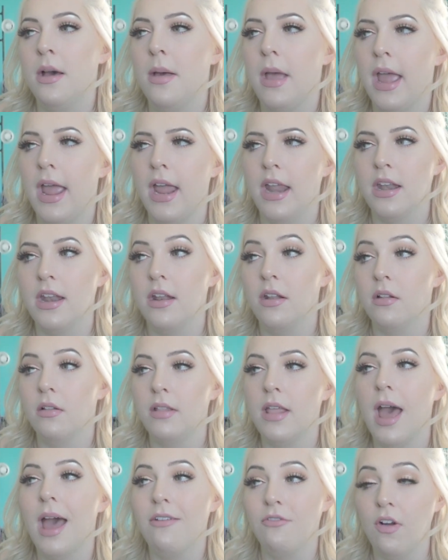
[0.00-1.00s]
And
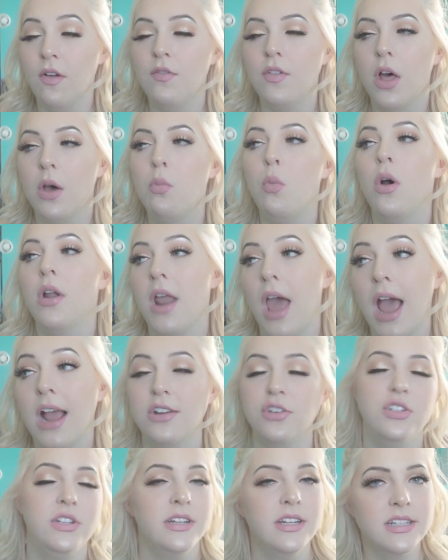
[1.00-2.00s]
that Revlon one
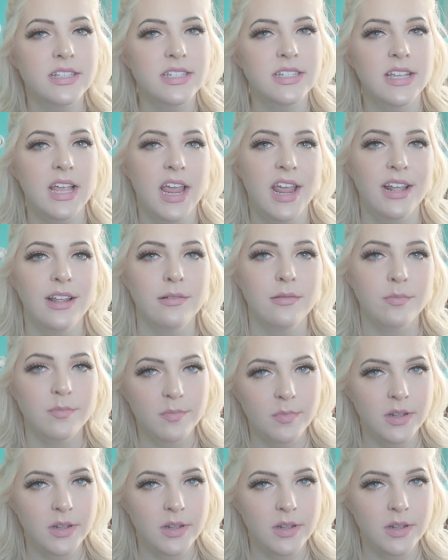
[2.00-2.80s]
actually did say